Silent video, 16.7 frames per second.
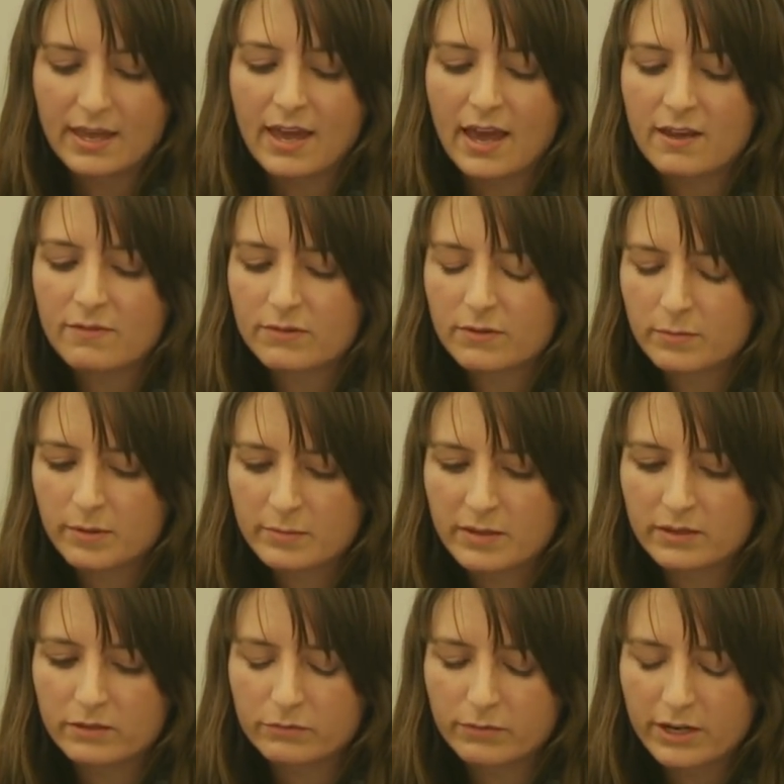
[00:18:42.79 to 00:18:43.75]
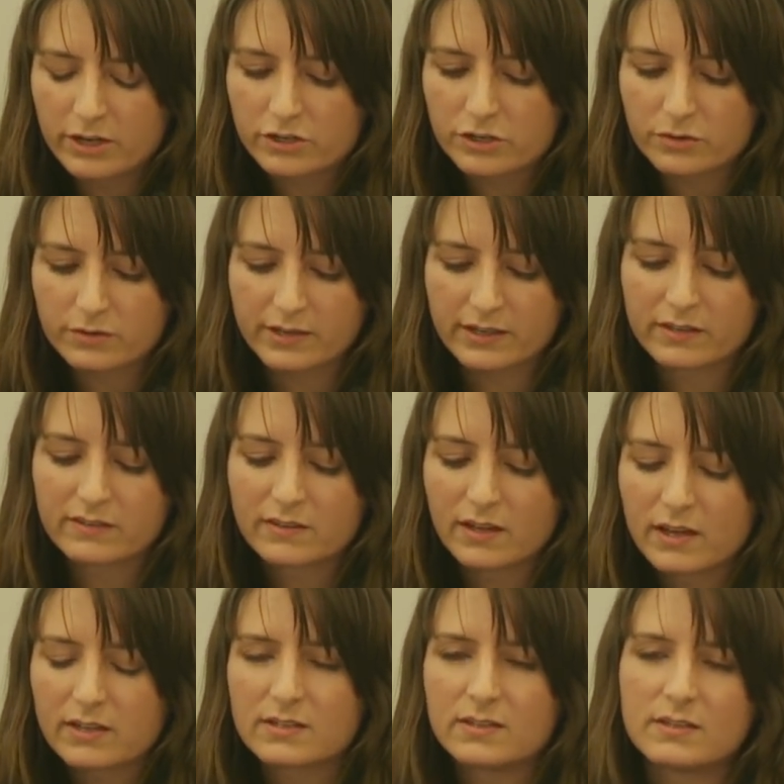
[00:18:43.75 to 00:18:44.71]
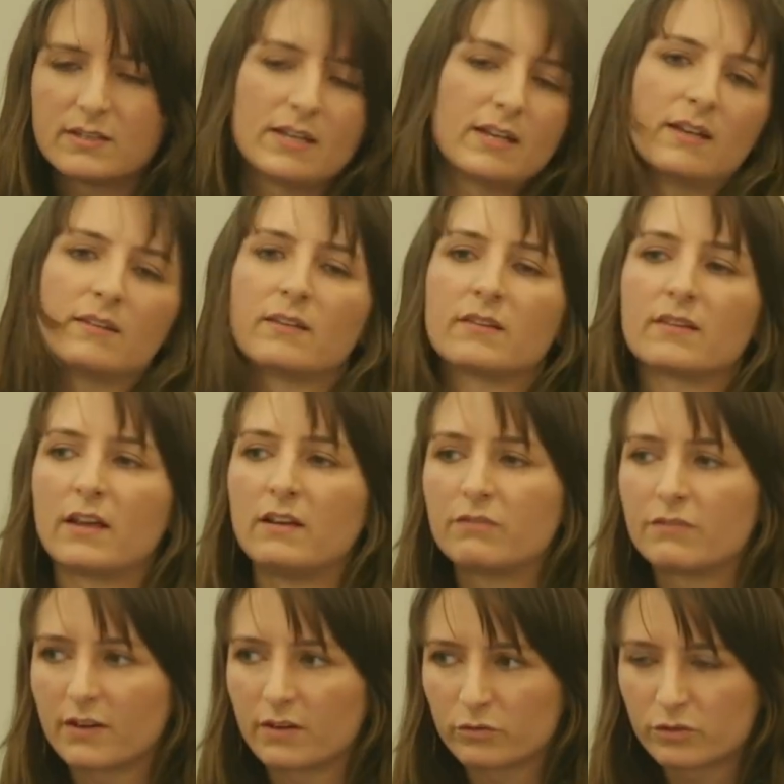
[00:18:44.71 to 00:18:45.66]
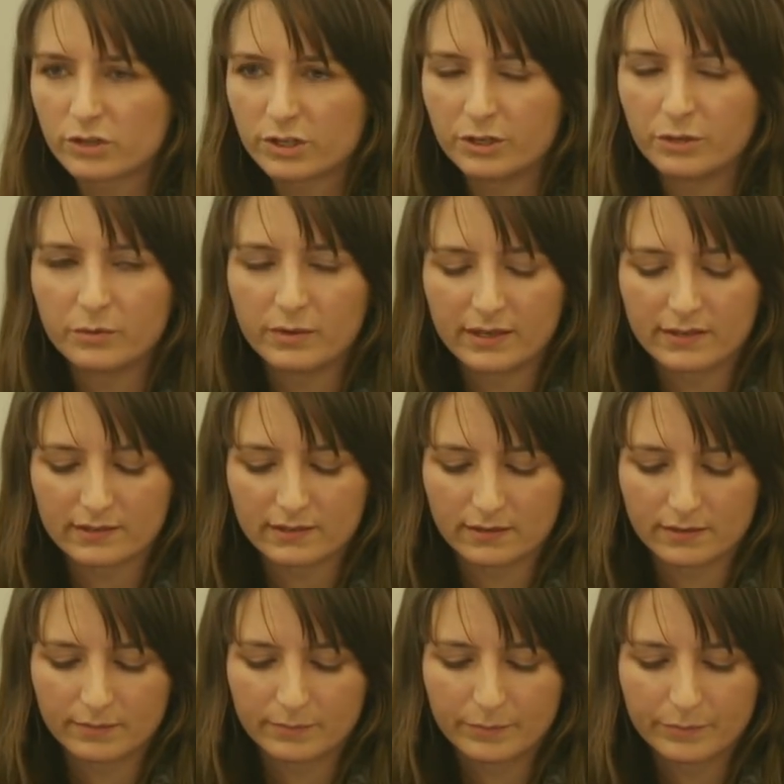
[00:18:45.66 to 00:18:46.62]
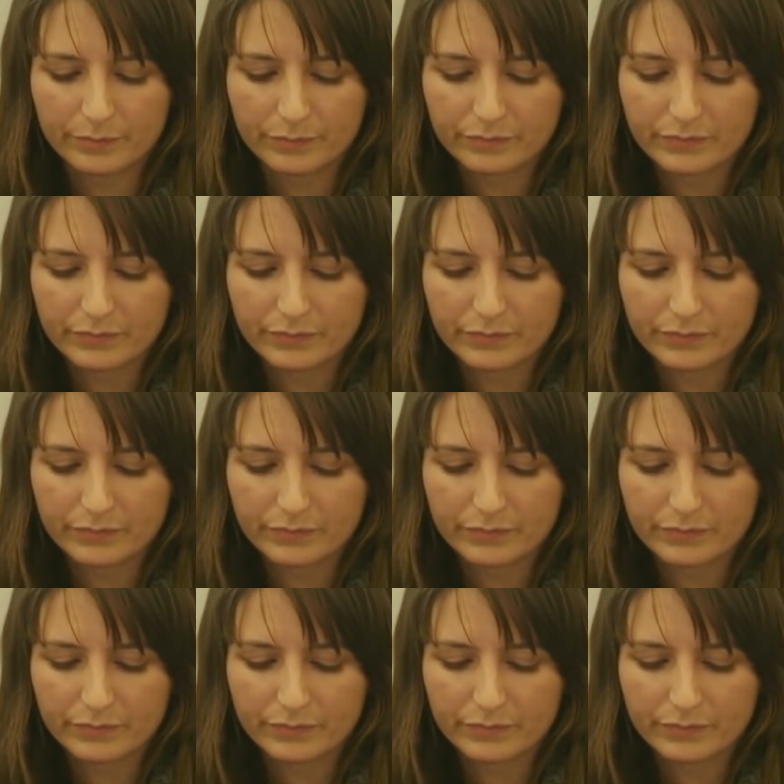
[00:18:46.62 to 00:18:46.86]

gave the women the reassuring certainty that they'd found true Islam.